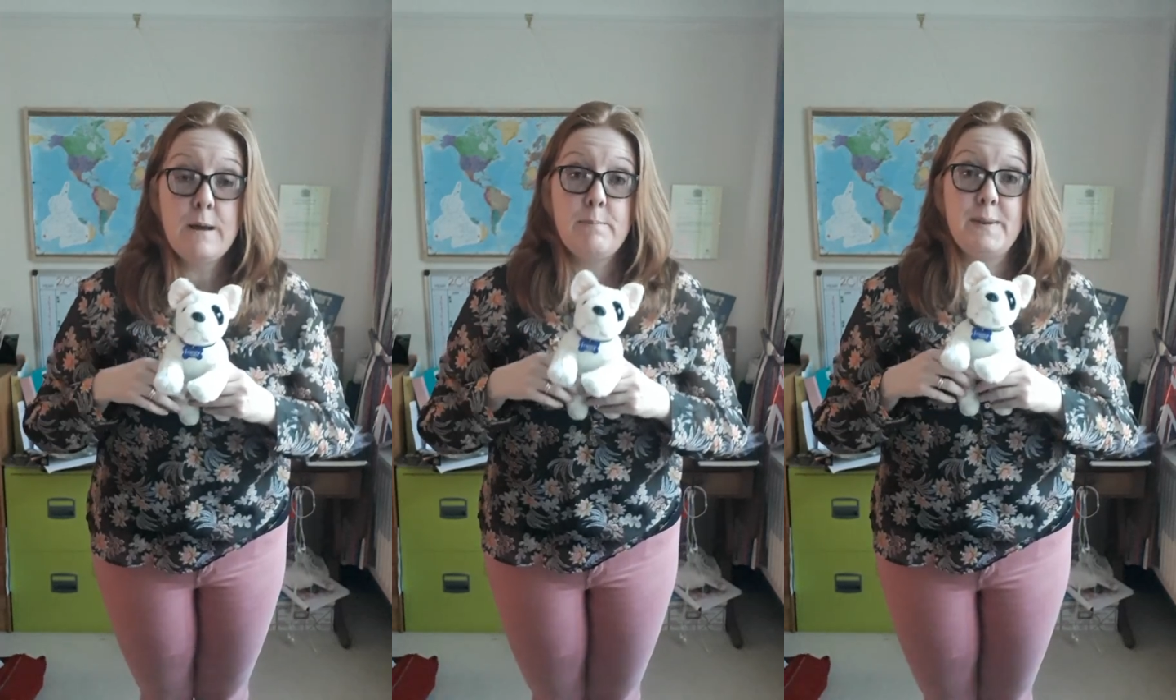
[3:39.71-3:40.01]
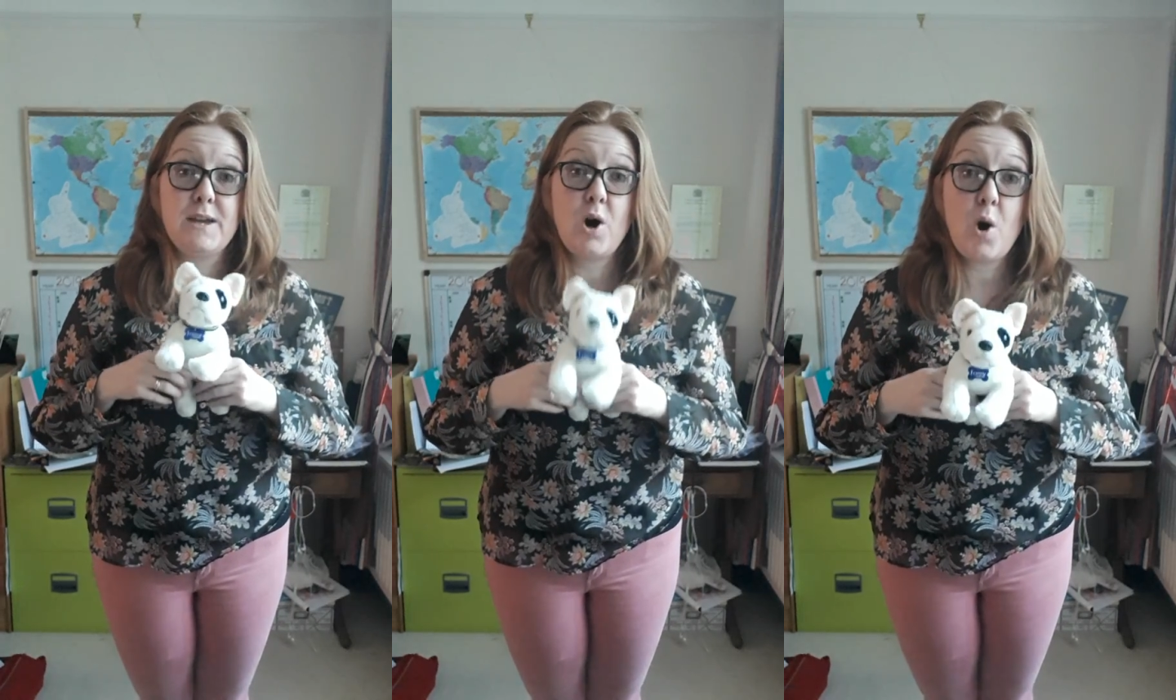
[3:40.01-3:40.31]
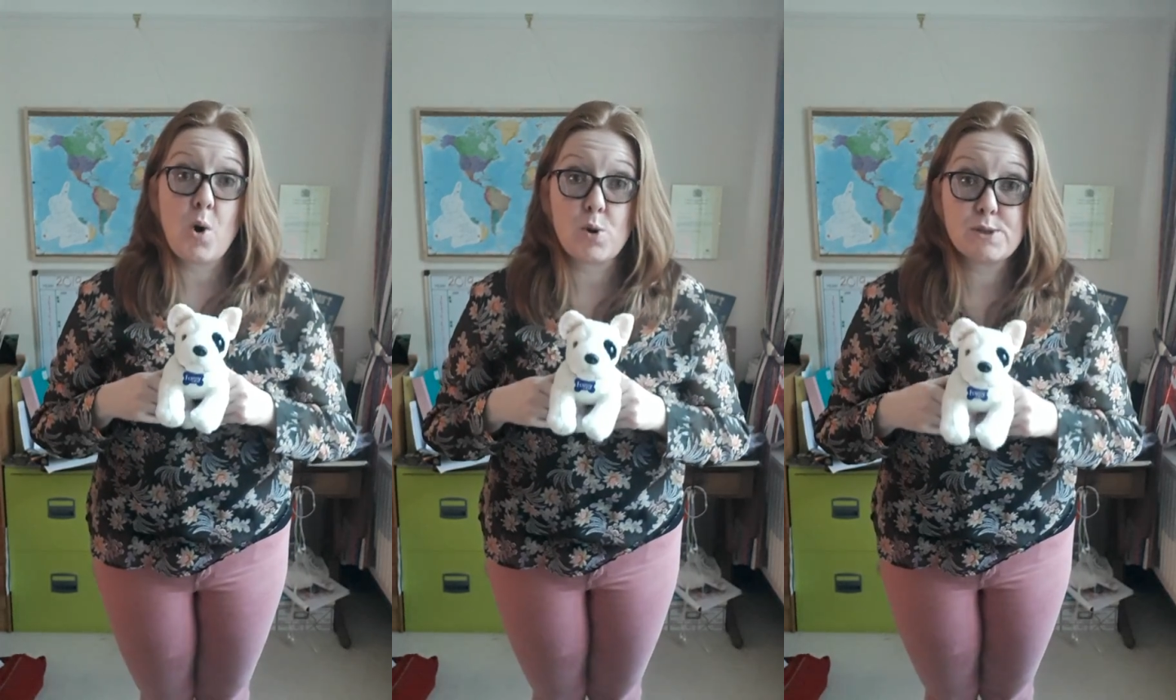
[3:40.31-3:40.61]

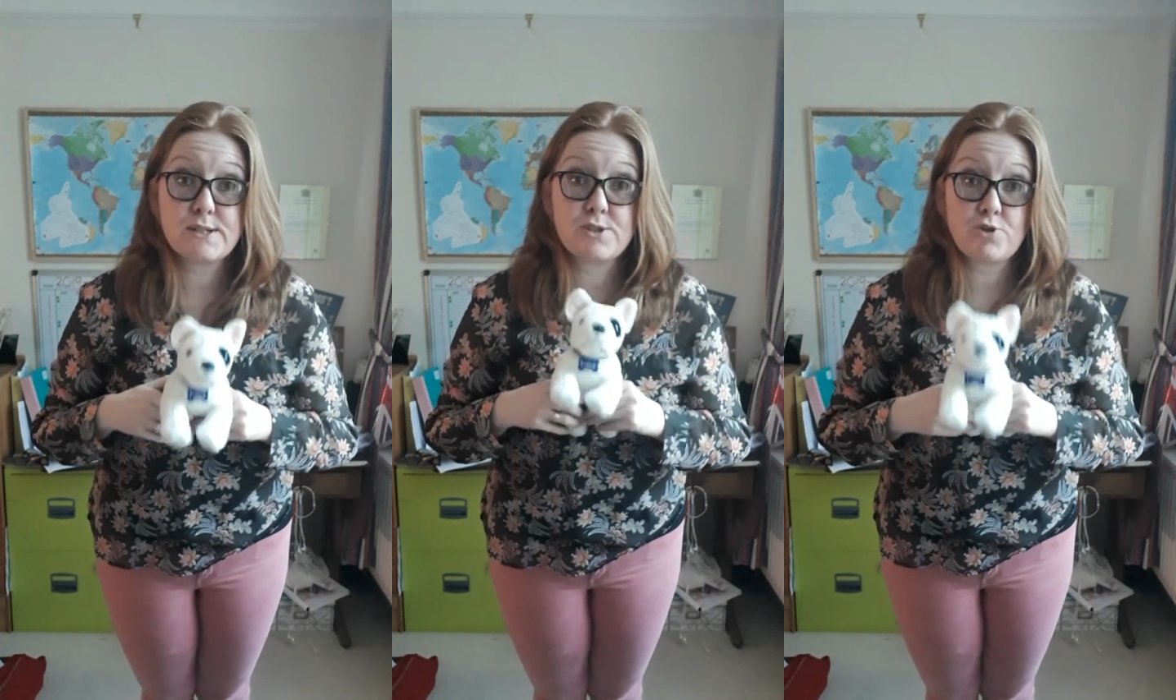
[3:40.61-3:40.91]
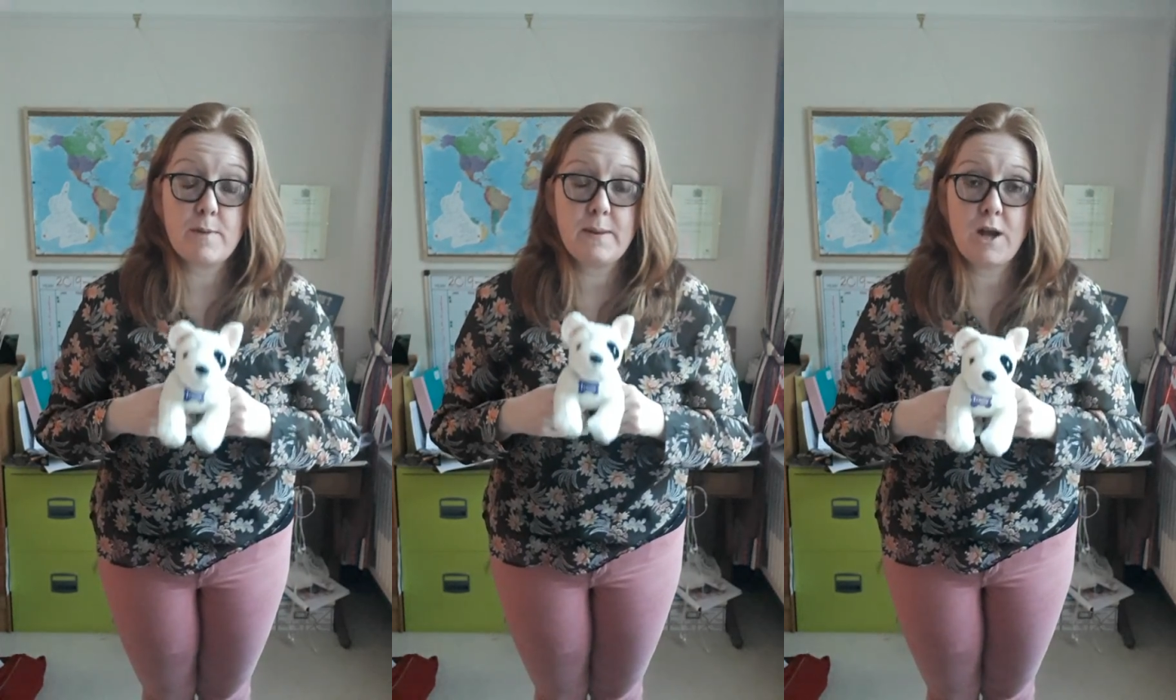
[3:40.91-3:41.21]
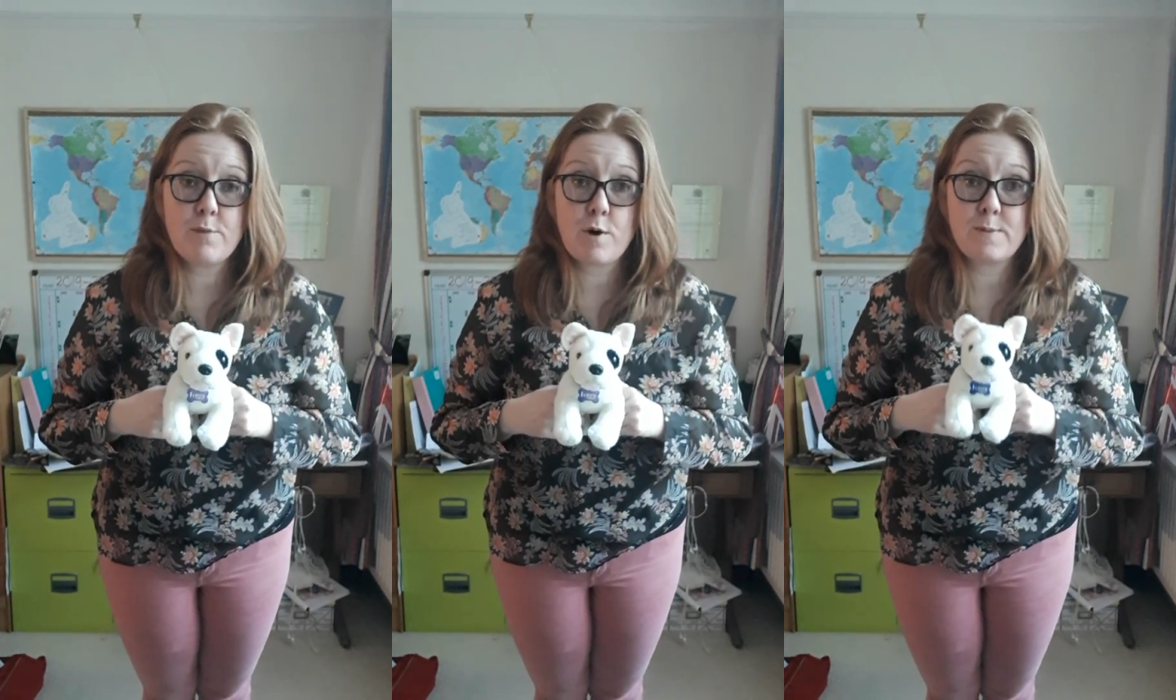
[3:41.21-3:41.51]
because Stripy
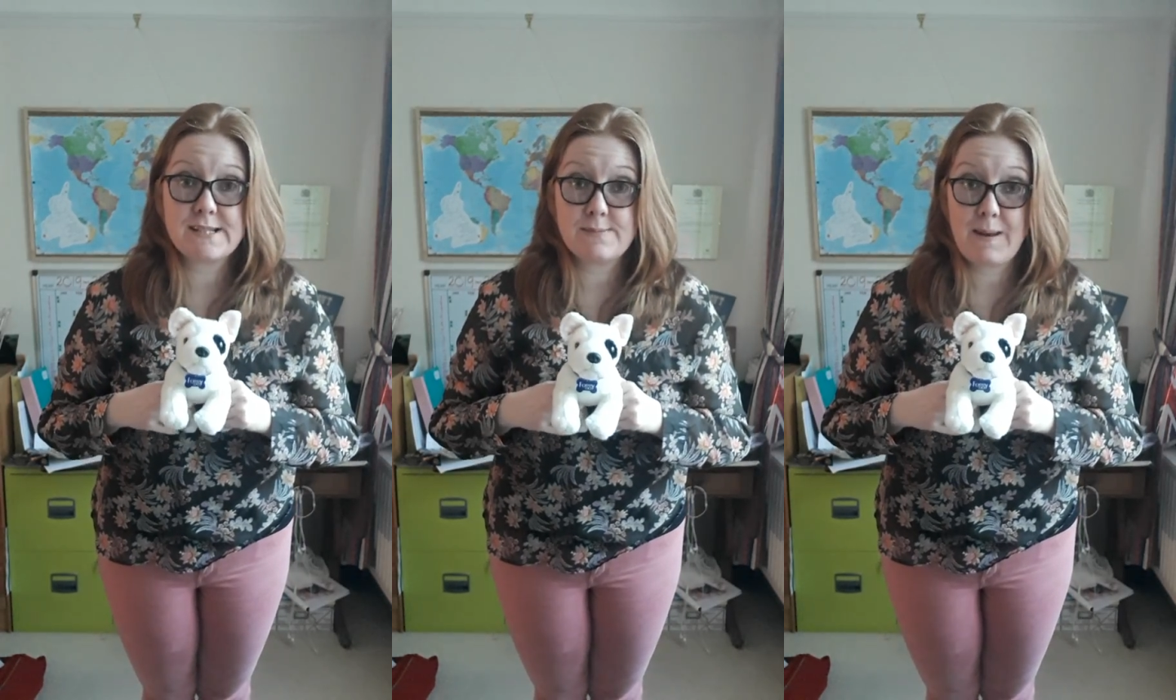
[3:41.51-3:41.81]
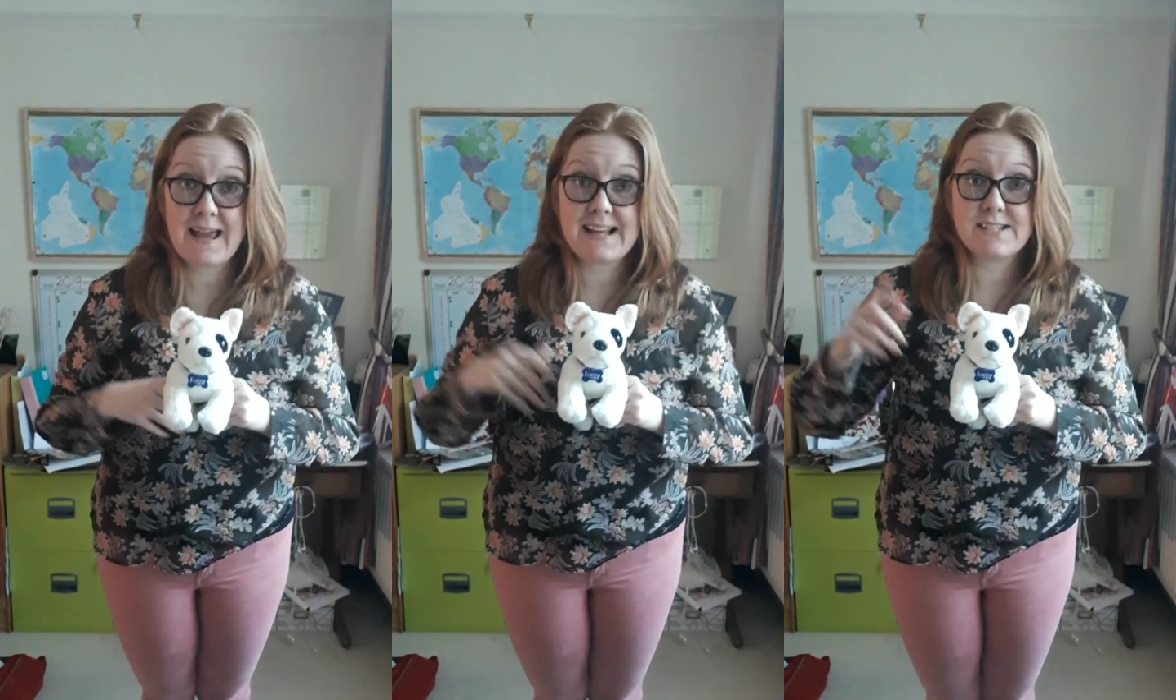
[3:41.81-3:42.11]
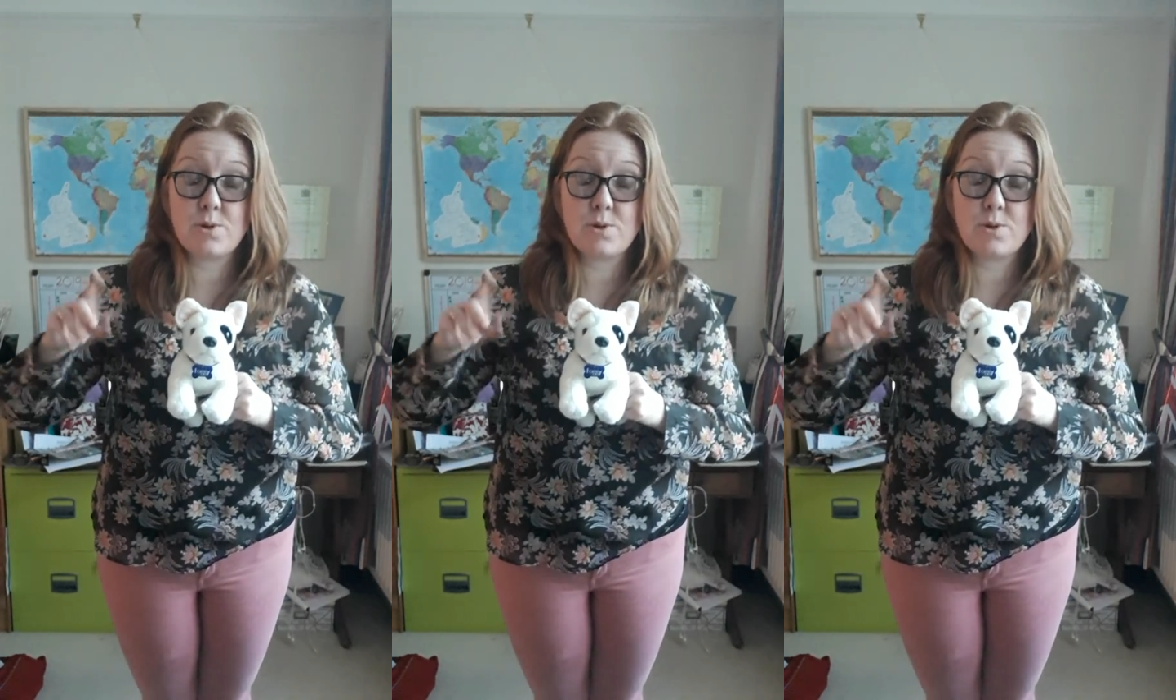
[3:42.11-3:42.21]
Lightbulb explains